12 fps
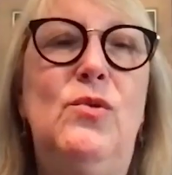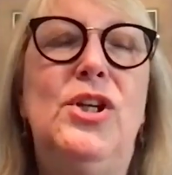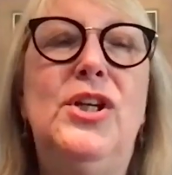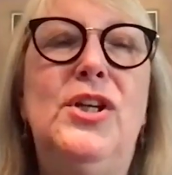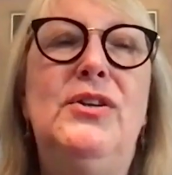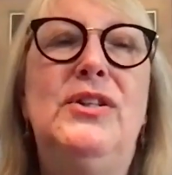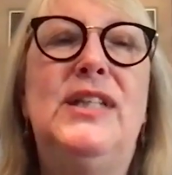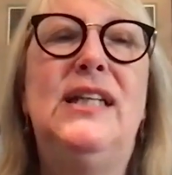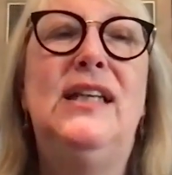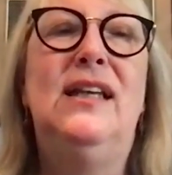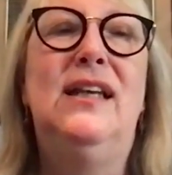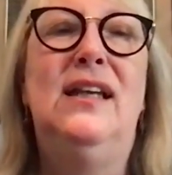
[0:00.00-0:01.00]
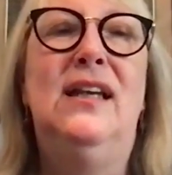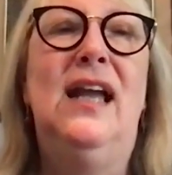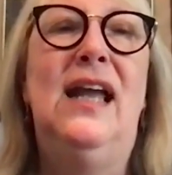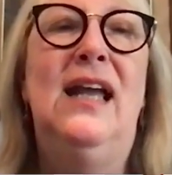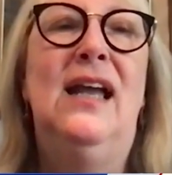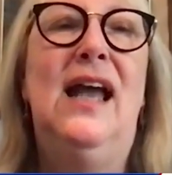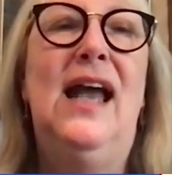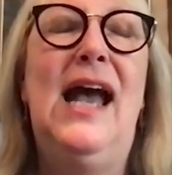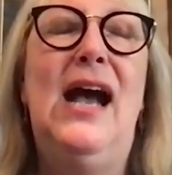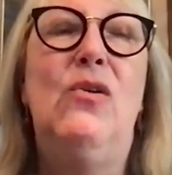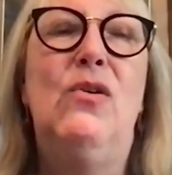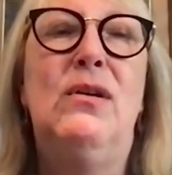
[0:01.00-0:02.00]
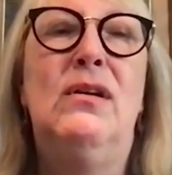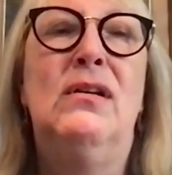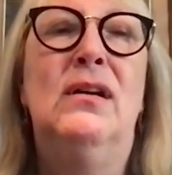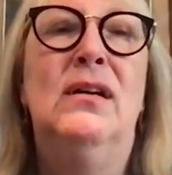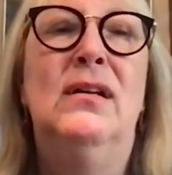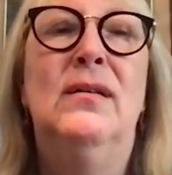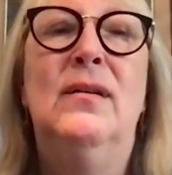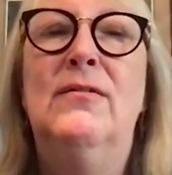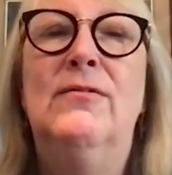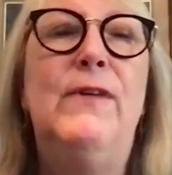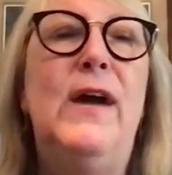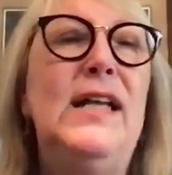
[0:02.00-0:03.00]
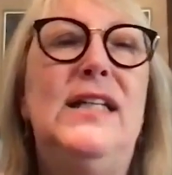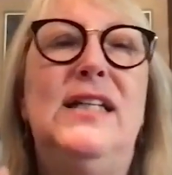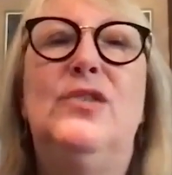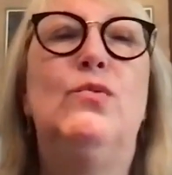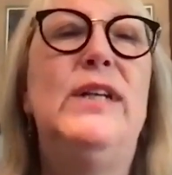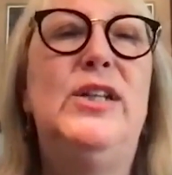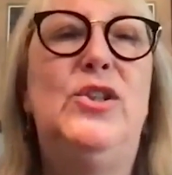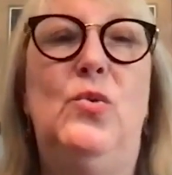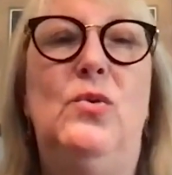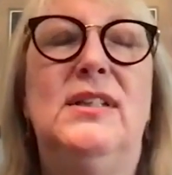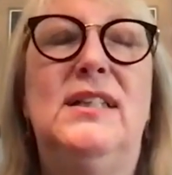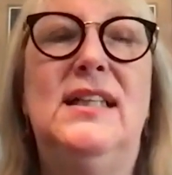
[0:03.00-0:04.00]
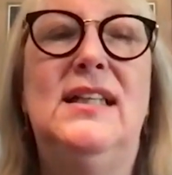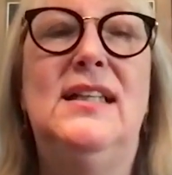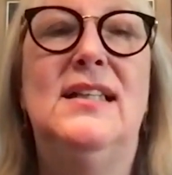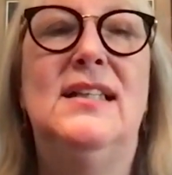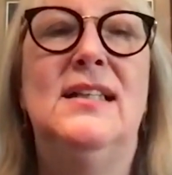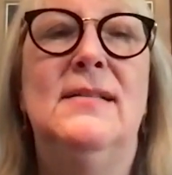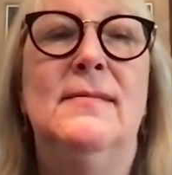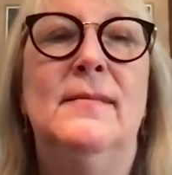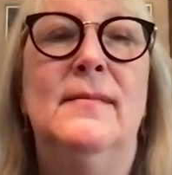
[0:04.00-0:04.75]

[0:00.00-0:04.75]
We're using our finest resources